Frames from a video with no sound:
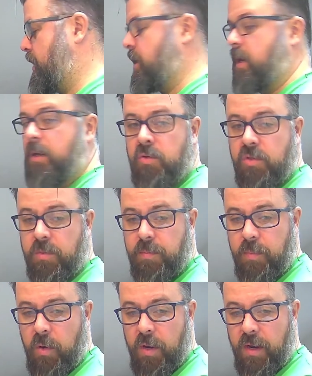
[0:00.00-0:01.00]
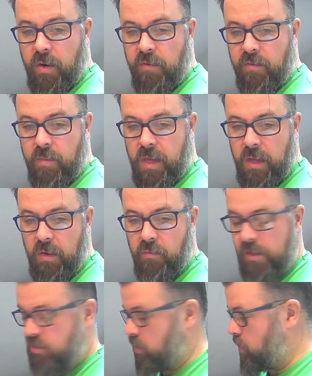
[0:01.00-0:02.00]
Just a point, I got it from the
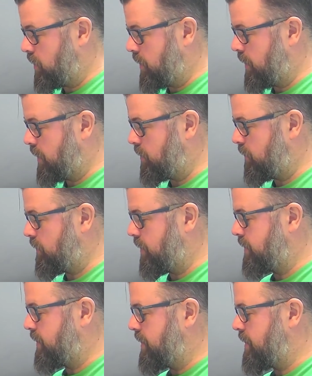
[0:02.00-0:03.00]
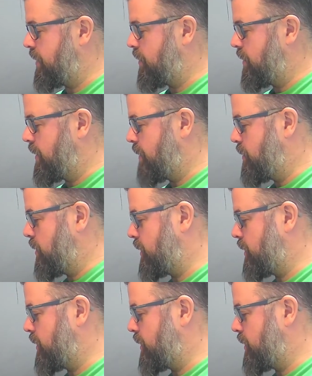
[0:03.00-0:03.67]
Retro Clinic, and you can see that on there, but